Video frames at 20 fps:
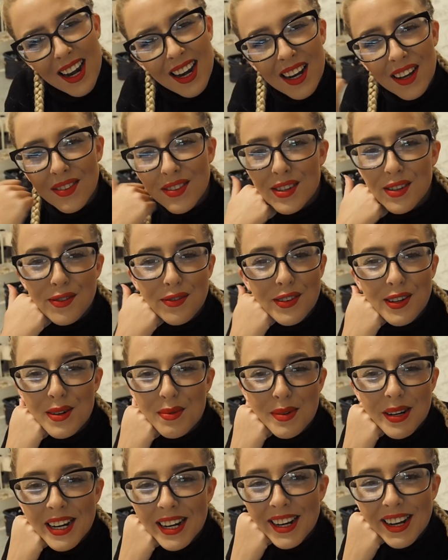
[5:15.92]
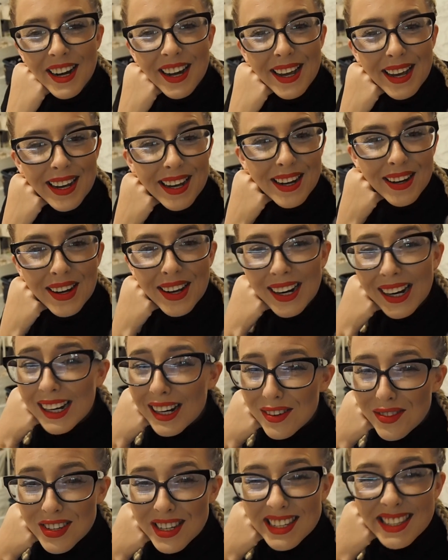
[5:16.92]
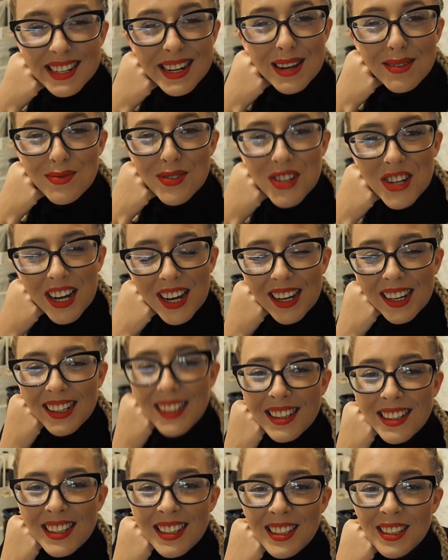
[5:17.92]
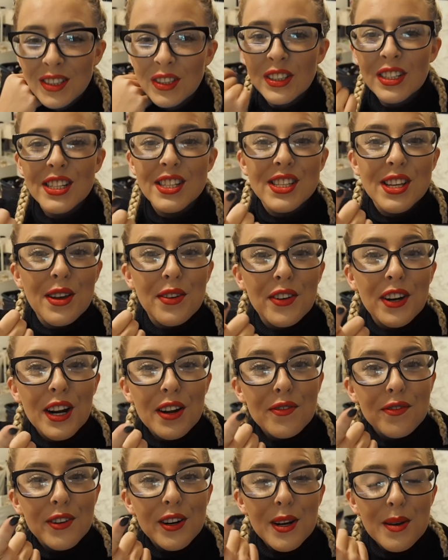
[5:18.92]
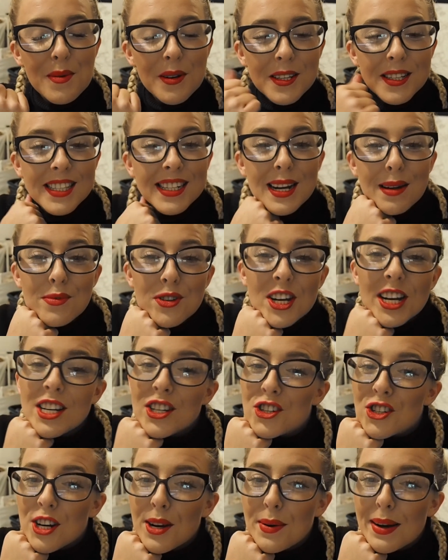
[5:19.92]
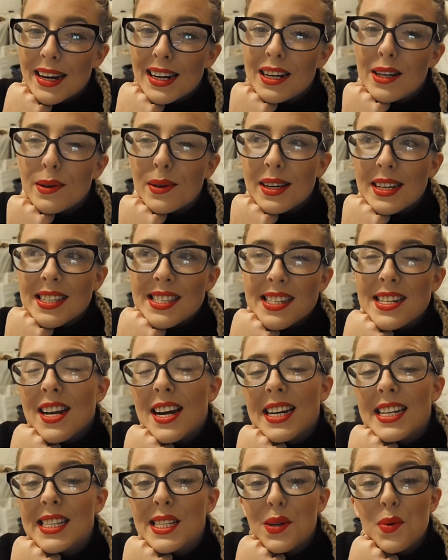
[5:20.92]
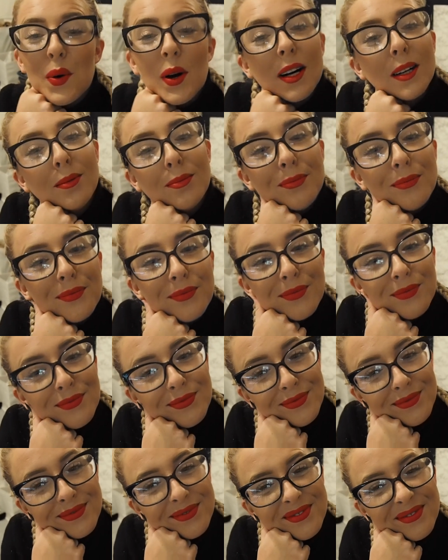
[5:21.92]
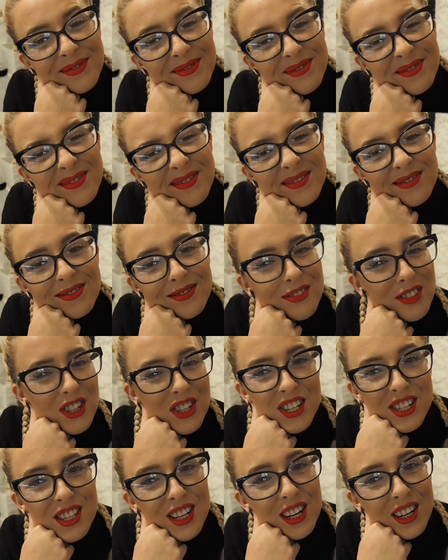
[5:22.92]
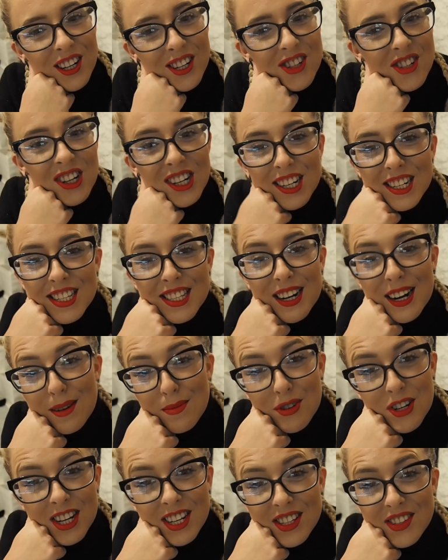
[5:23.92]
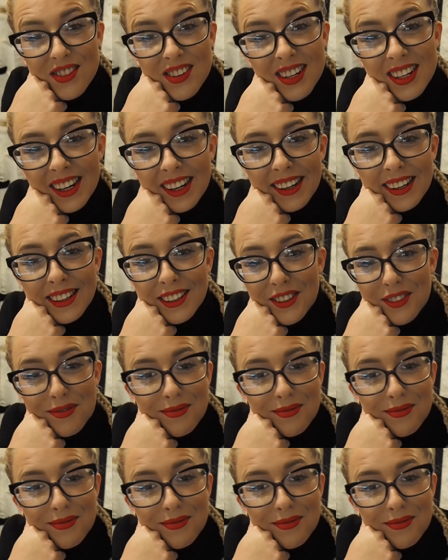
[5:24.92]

love to film on a night out and I love to Snapchat. So if you don't follow me on Snapchat, it's Joanne Lewis ninety-one. It's just a lot of drunk Snapchats, really.